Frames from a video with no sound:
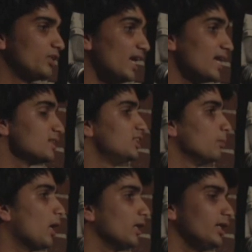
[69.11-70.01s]
trains
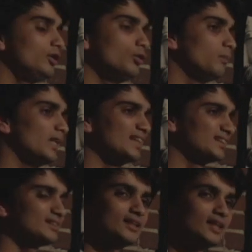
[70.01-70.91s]
departing to
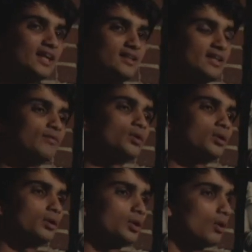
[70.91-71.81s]
places that I had never
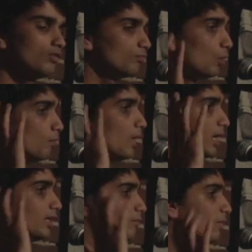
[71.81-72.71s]
heard of
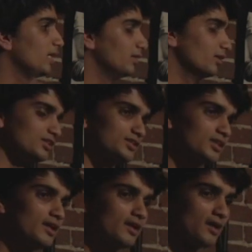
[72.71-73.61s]
bombarded my ears.
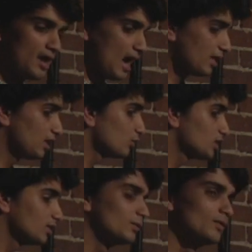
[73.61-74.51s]
And there
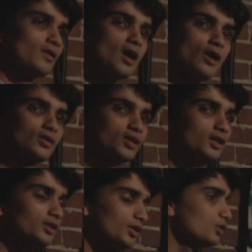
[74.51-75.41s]
was a
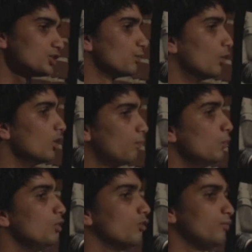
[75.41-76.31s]
continuous
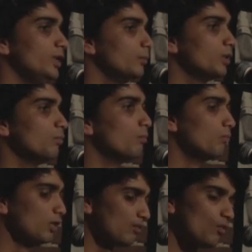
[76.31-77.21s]
whirlpool of people
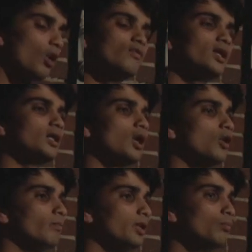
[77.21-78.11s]
revolving
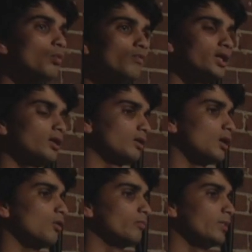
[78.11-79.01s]
around me, moving
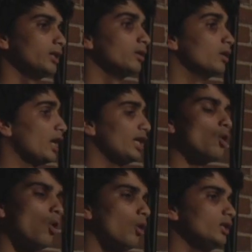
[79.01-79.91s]
around me in
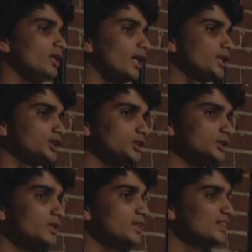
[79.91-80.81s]
all
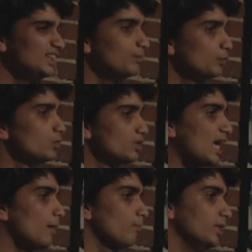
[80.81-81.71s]
directions, seemed to
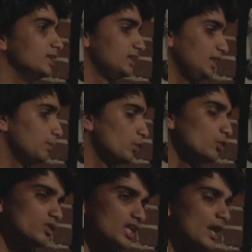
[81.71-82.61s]
trap
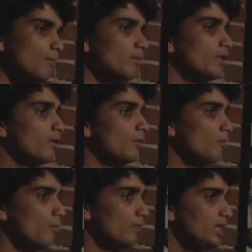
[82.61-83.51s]

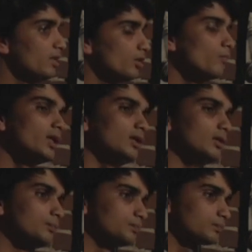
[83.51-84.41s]
me in the middle.